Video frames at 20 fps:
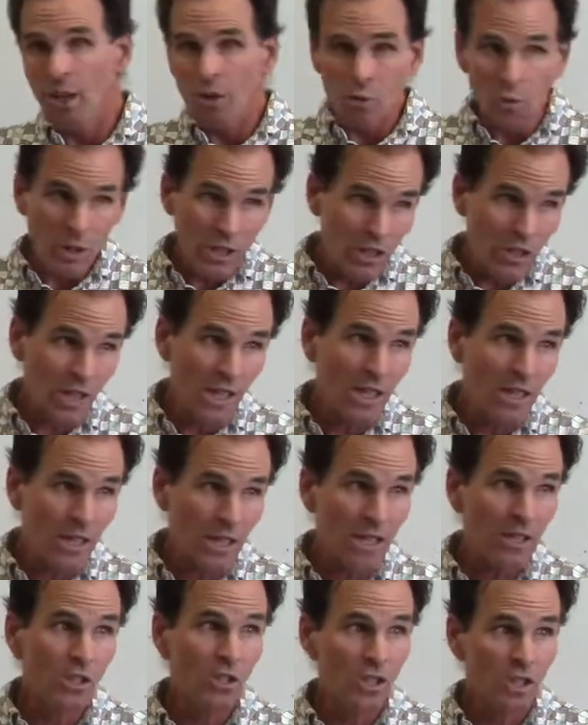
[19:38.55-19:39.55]
we see that
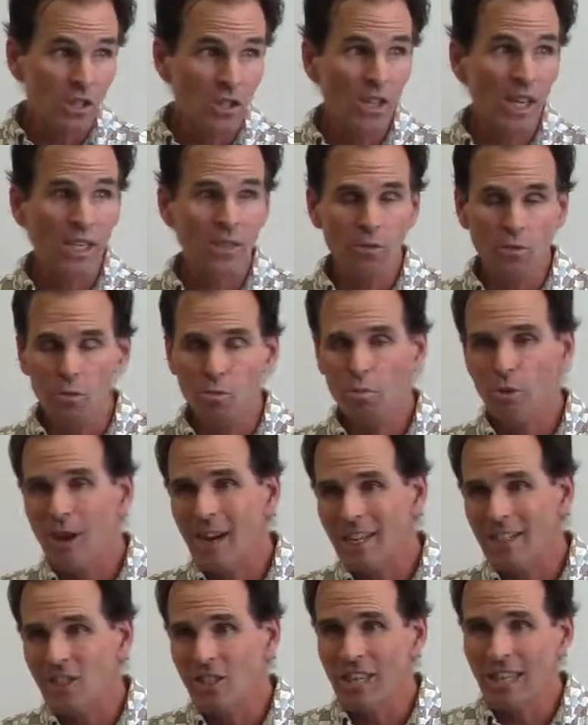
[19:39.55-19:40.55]
the successful
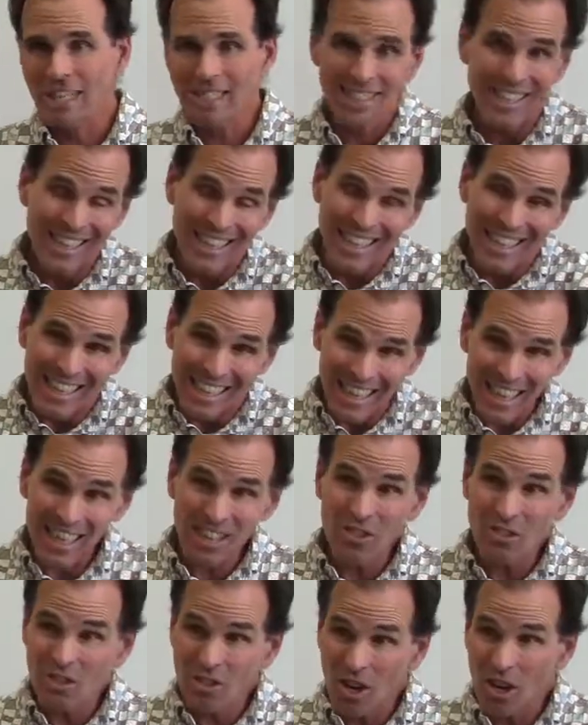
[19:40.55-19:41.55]
projects,
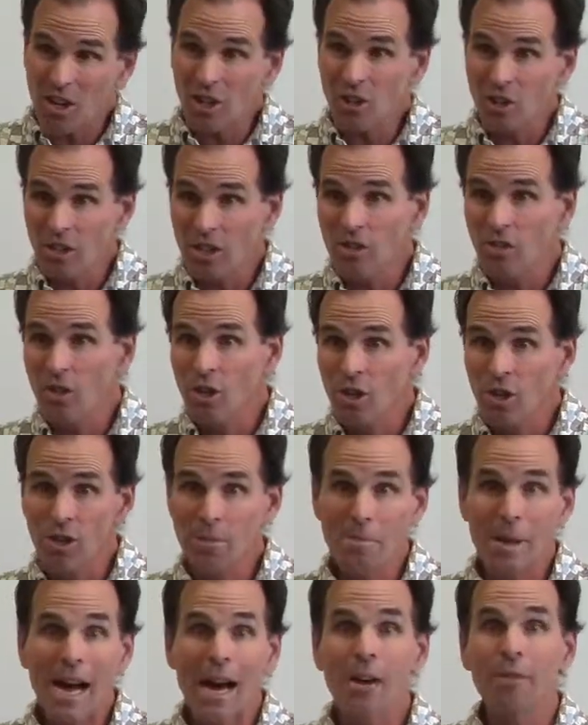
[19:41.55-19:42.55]
kids largely learn
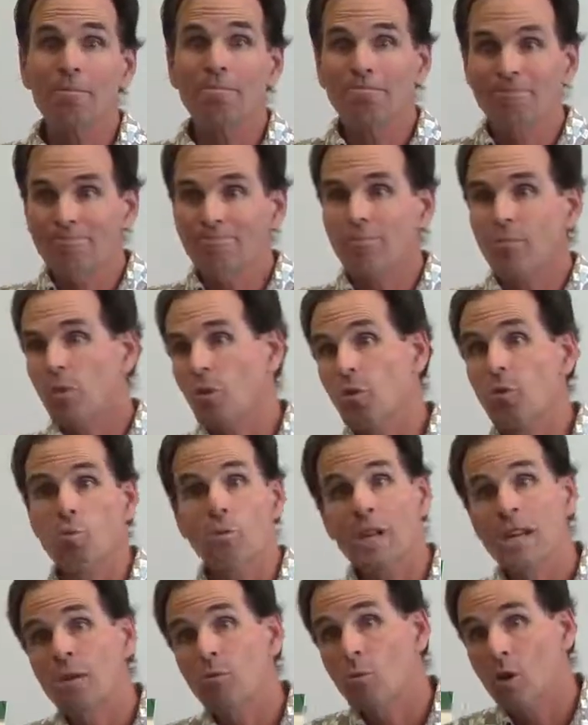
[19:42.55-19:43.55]
about
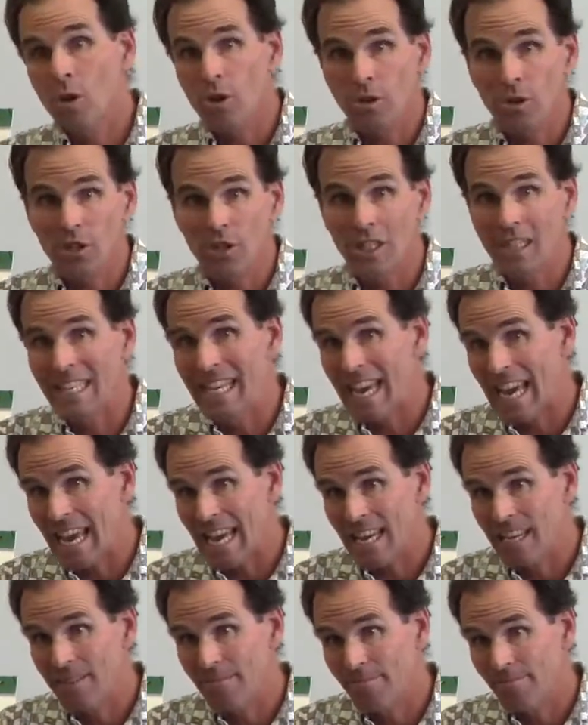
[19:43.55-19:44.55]
3 words a
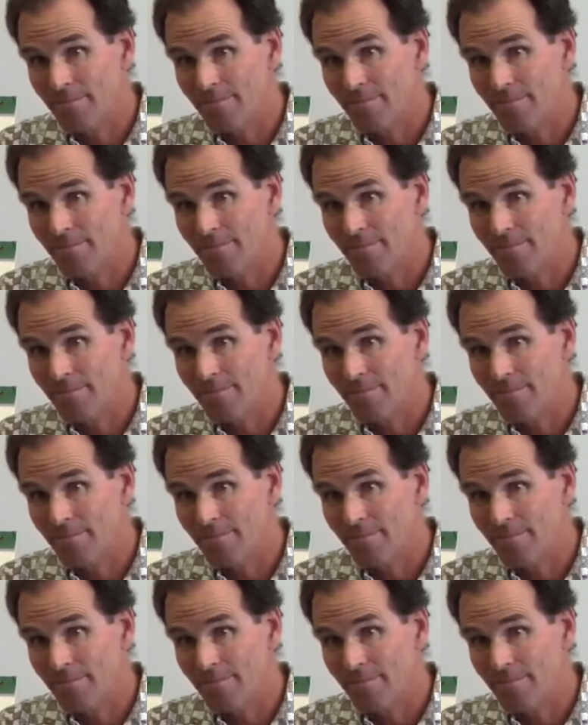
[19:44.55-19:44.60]
day.